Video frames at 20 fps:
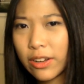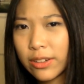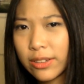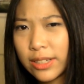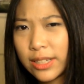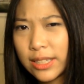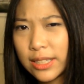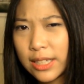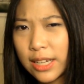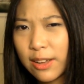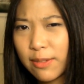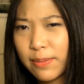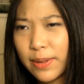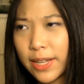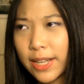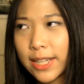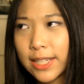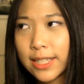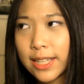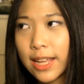on these stuff
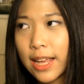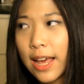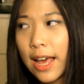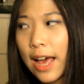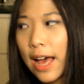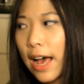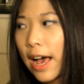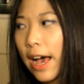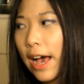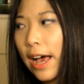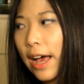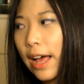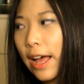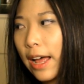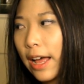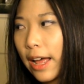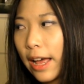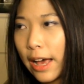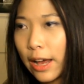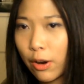because
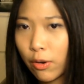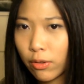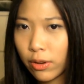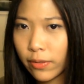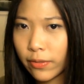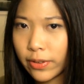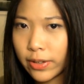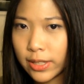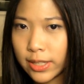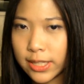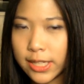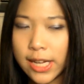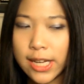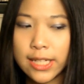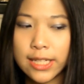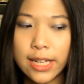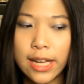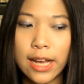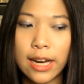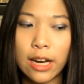I don't live in the
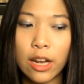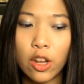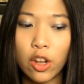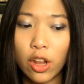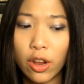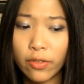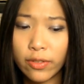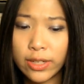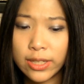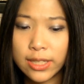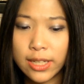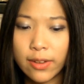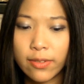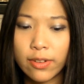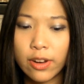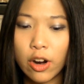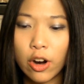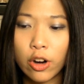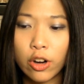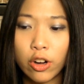States and a lot of these stuff
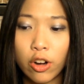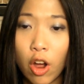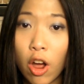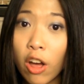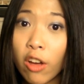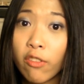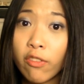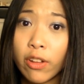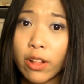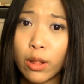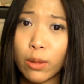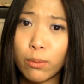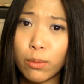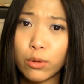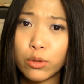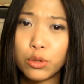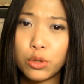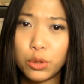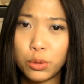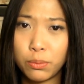are not available
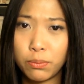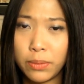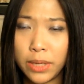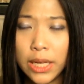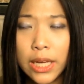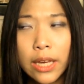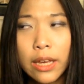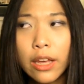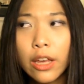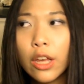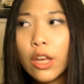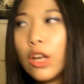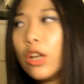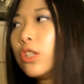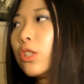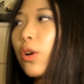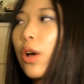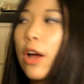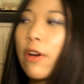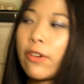to me.
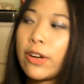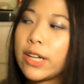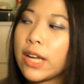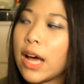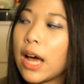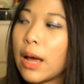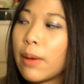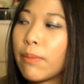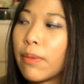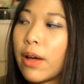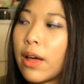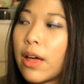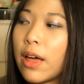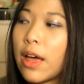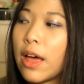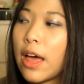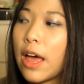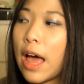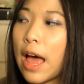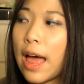So every time
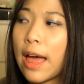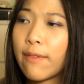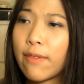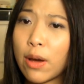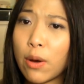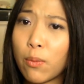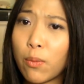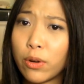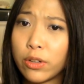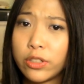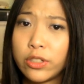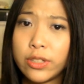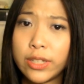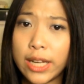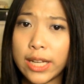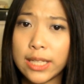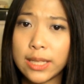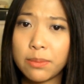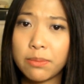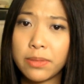if I want to
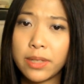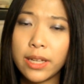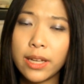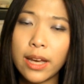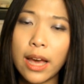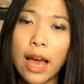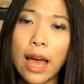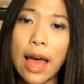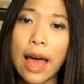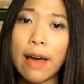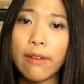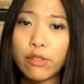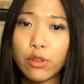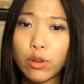get something, I have